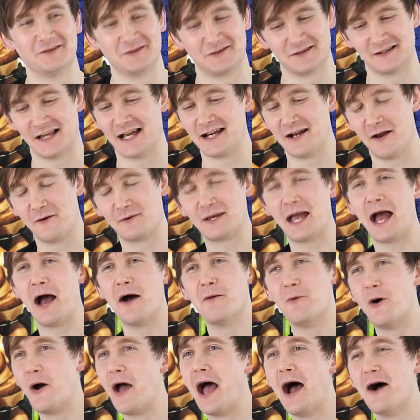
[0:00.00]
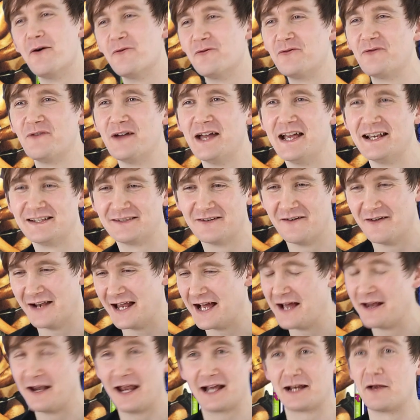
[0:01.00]
such as cowboy outfits
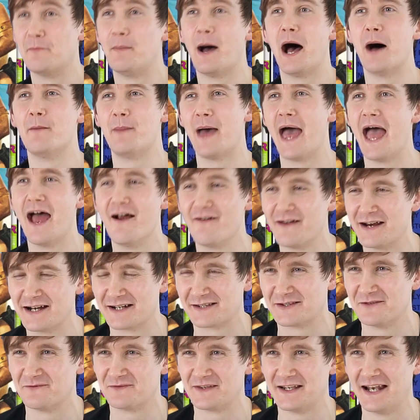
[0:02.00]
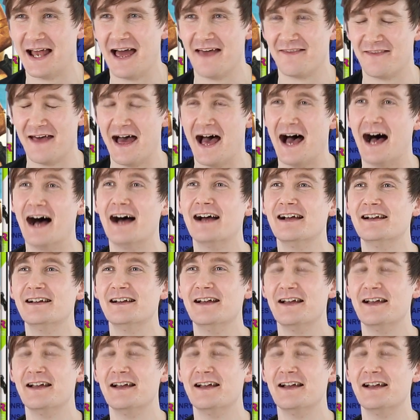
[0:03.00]
or like a barbarian or something like that.